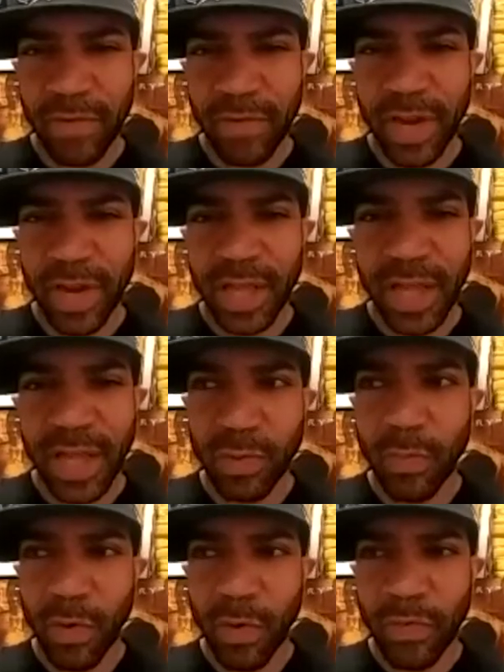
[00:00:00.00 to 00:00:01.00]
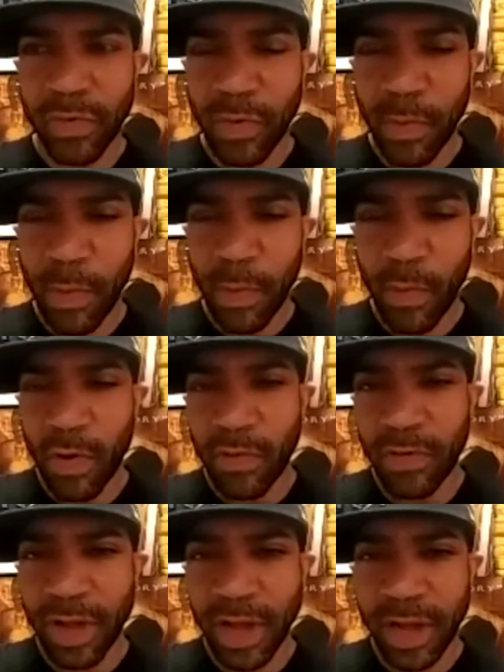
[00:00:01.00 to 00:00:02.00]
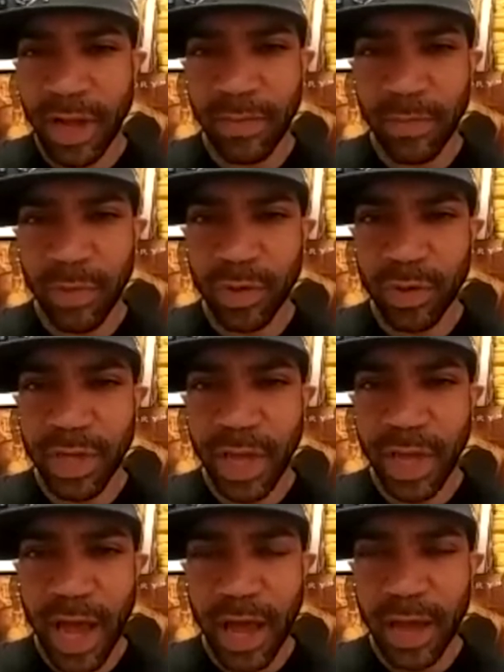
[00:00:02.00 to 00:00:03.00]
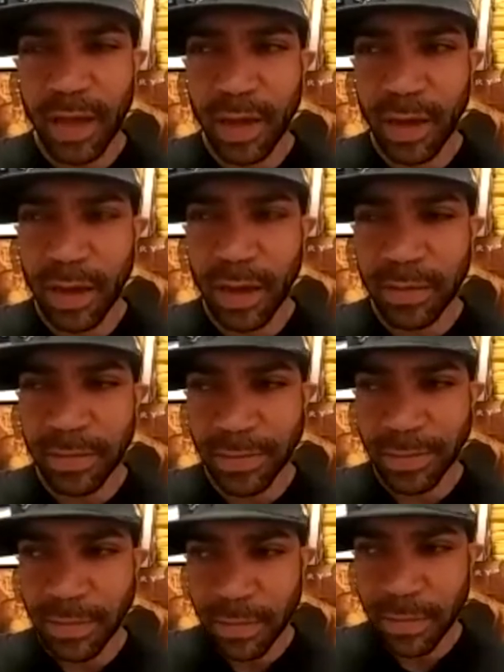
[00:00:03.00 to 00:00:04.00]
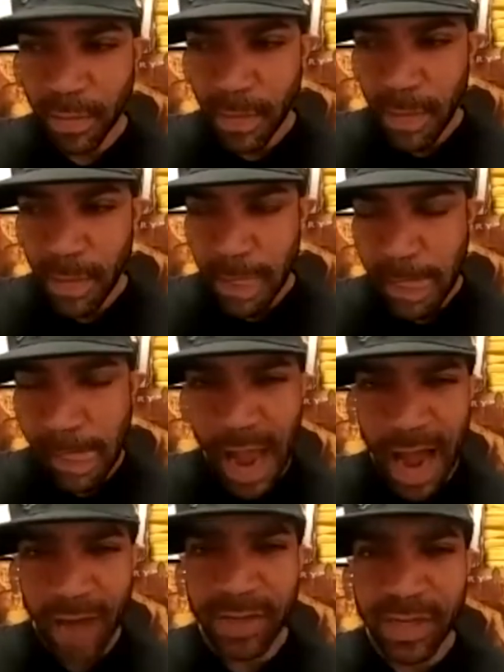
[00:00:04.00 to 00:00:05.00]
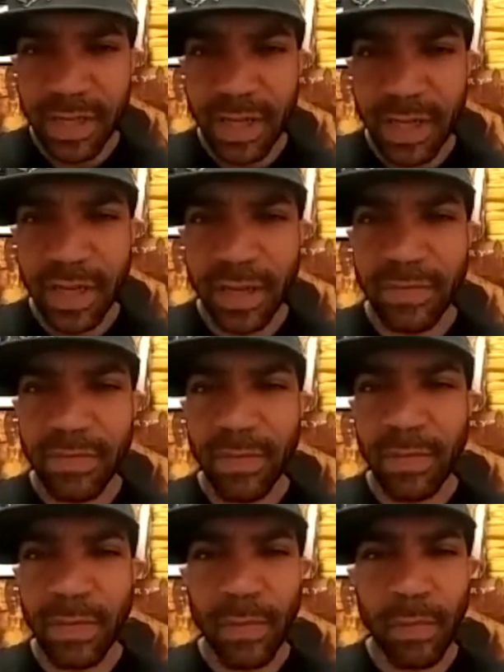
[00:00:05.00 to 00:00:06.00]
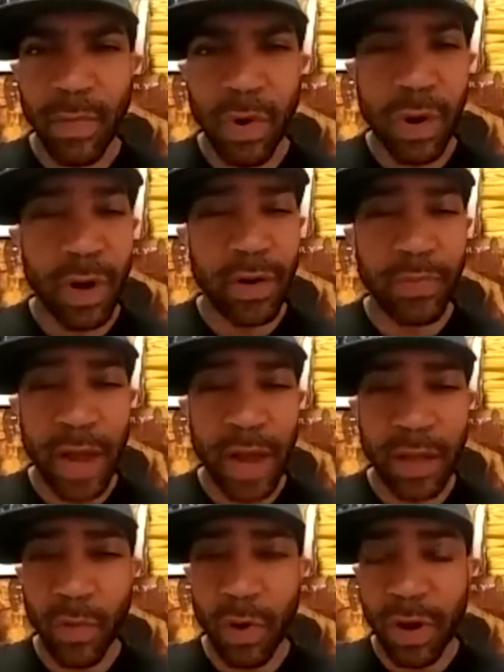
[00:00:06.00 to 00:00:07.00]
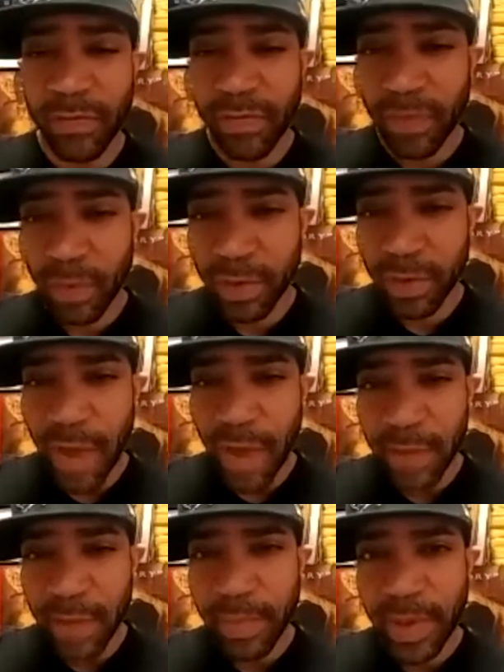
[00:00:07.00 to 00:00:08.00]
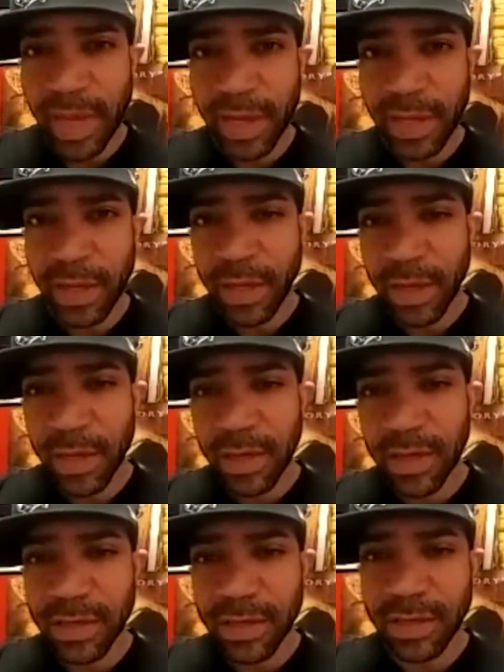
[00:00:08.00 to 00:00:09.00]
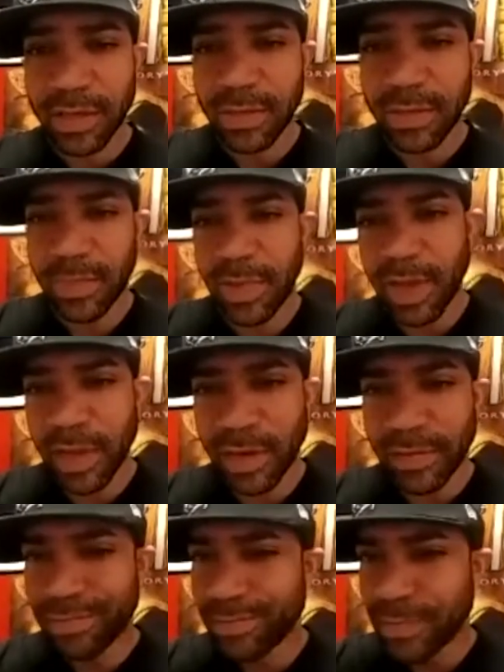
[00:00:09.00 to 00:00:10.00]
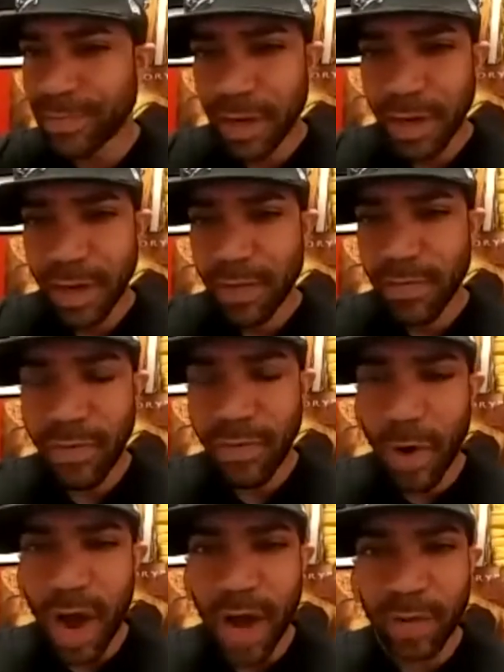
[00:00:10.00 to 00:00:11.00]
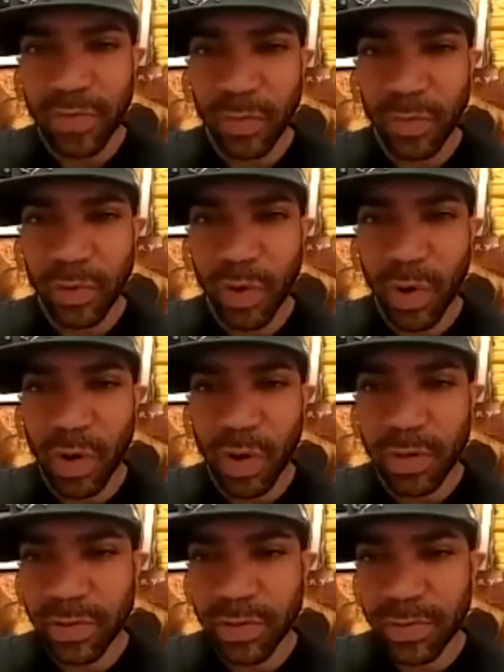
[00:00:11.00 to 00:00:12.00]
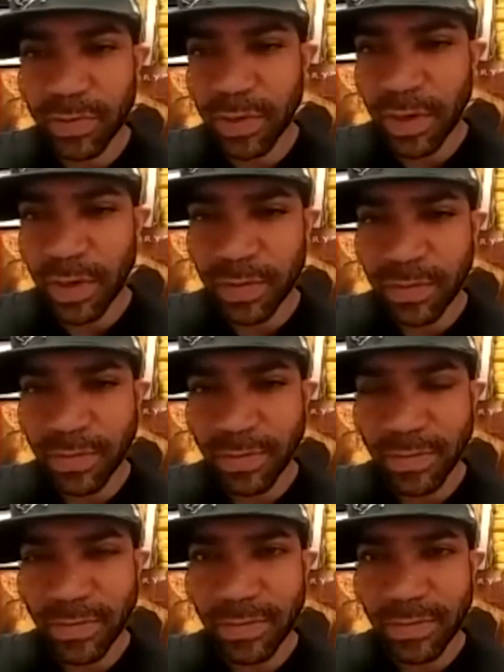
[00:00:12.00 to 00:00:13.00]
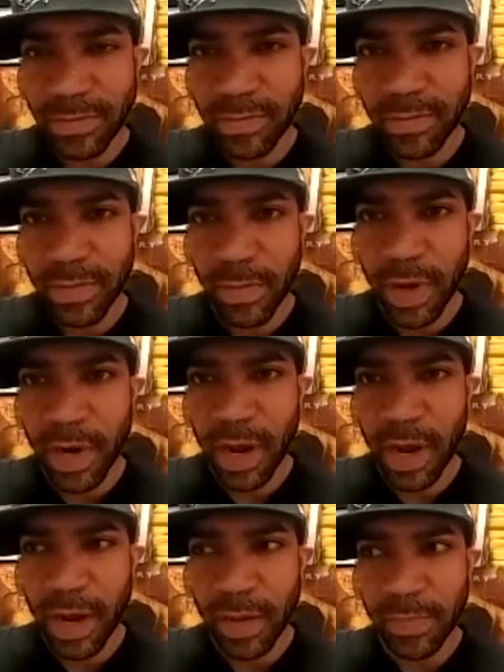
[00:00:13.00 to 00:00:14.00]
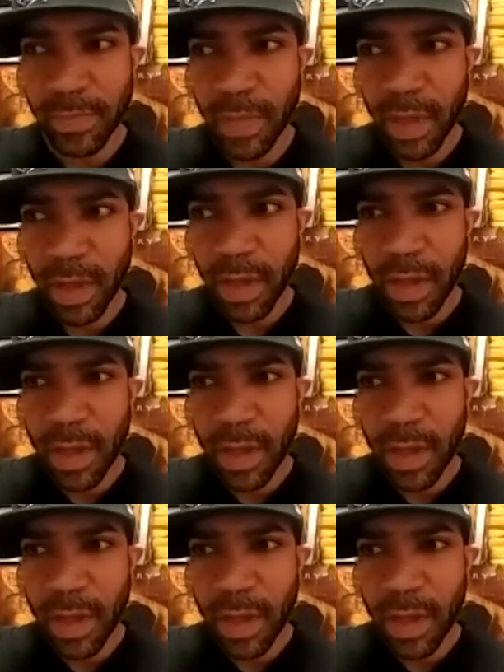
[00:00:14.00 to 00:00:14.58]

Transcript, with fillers: I rock with both of them. I'm more of like a music guy. Um, obviously, more probably more influenced by Big, cause just being four hours from New York, you know. But the East um, Coast, the